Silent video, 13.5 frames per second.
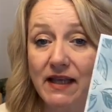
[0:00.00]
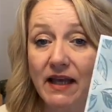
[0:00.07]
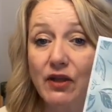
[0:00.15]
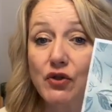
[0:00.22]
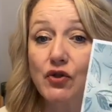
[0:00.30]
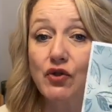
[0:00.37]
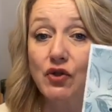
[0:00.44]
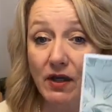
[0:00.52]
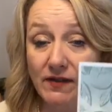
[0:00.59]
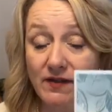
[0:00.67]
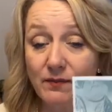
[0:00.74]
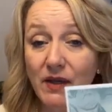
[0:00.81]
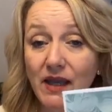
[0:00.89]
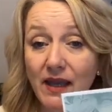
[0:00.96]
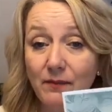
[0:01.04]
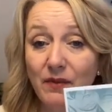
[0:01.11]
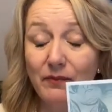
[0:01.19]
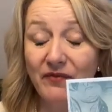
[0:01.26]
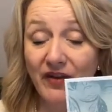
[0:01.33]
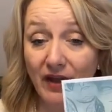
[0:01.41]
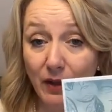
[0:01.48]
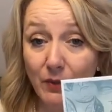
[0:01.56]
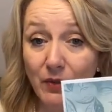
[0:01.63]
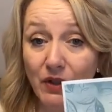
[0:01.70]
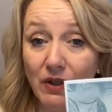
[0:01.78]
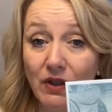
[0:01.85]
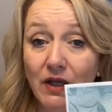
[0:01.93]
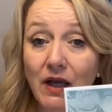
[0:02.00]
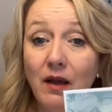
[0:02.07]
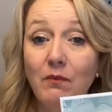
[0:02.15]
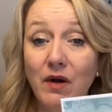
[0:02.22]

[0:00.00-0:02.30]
that just became available